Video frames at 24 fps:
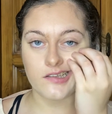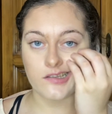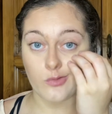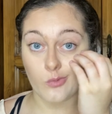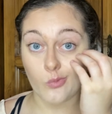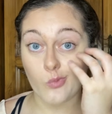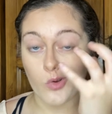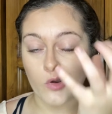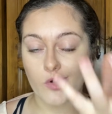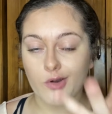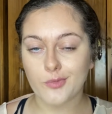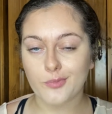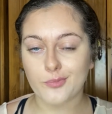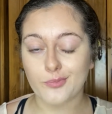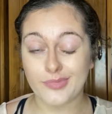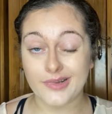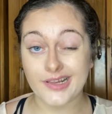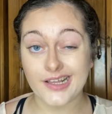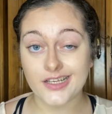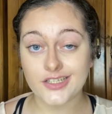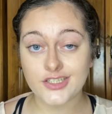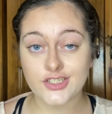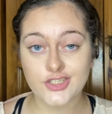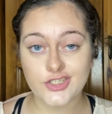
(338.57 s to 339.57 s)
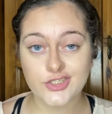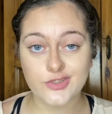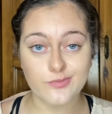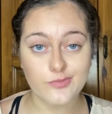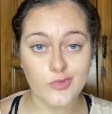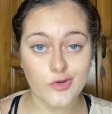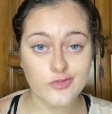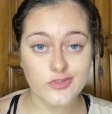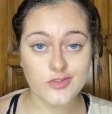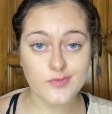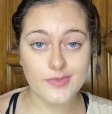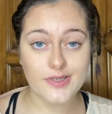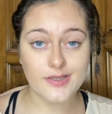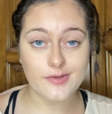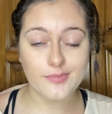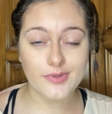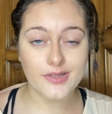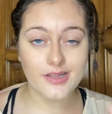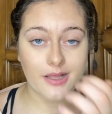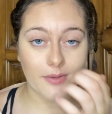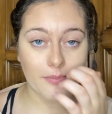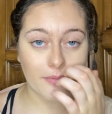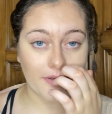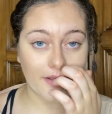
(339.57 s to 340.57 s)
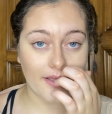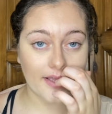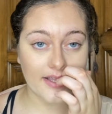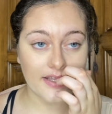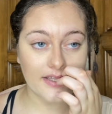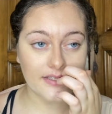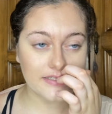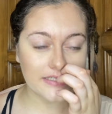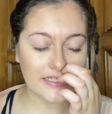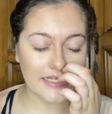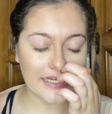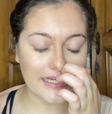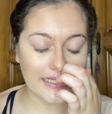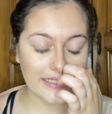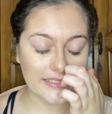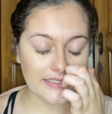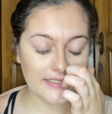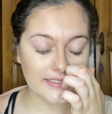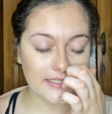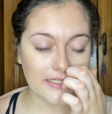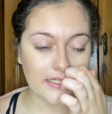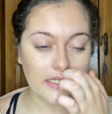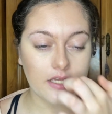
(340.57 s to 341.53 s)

where blush most people apply it at